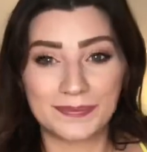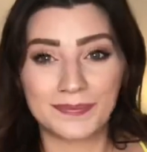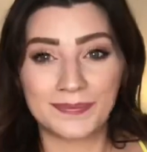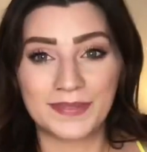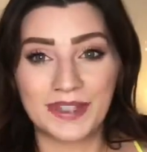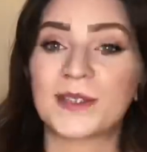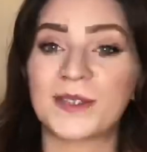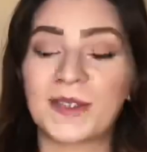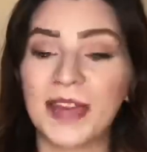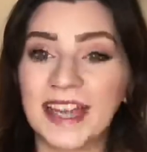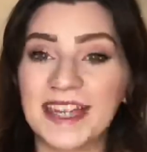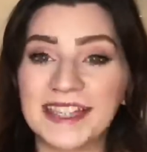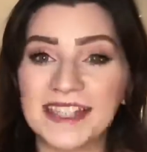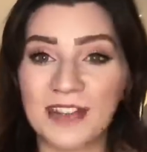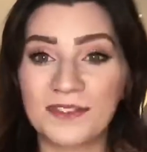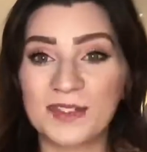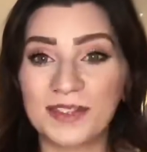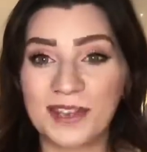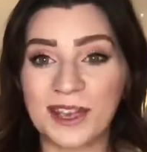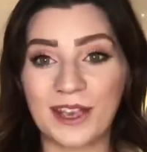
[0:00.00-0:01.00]
So that is
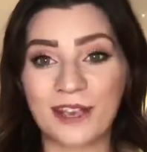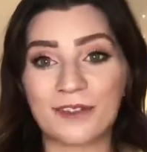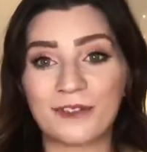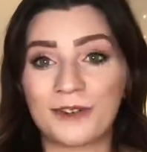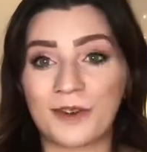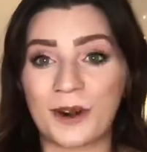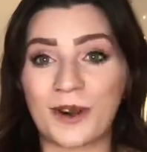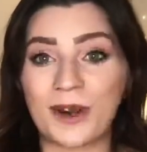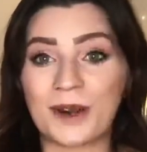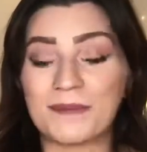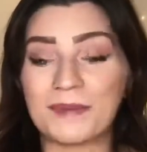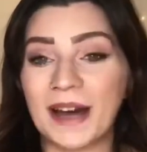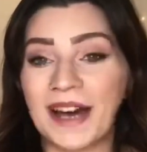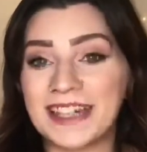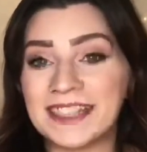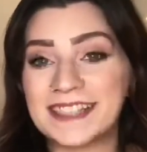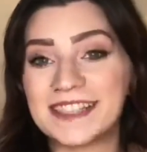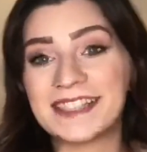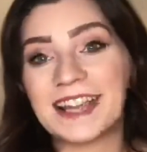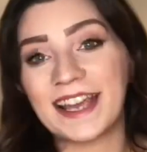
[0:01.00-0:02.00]
everything for my
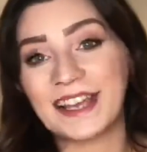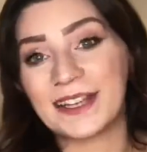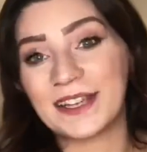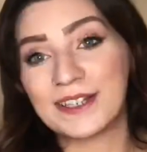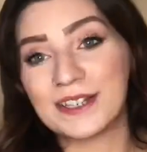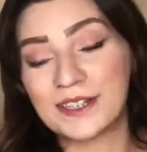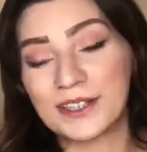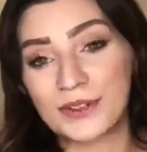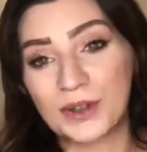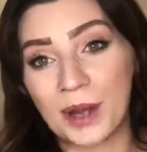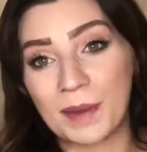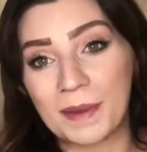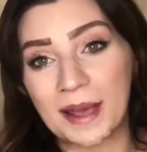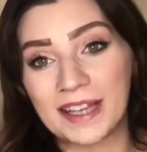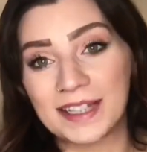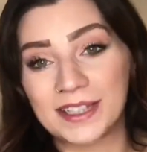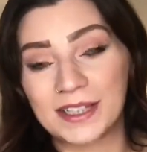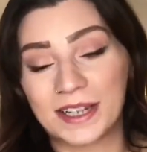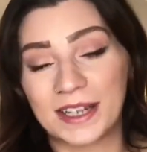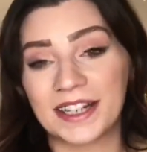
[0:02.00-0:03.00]
second
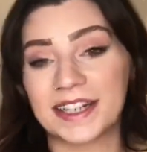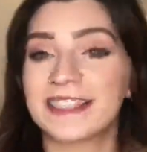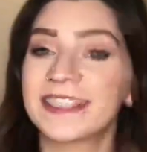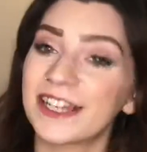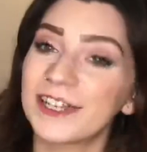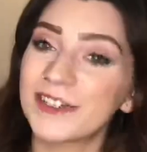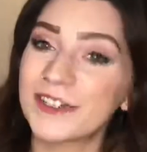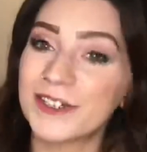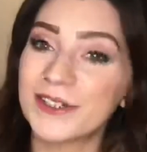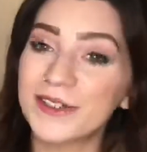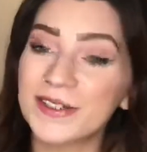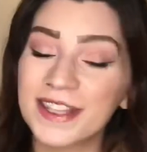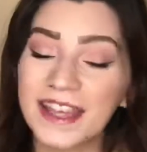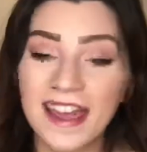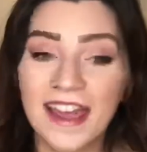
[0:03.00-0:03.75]
trimester essentials.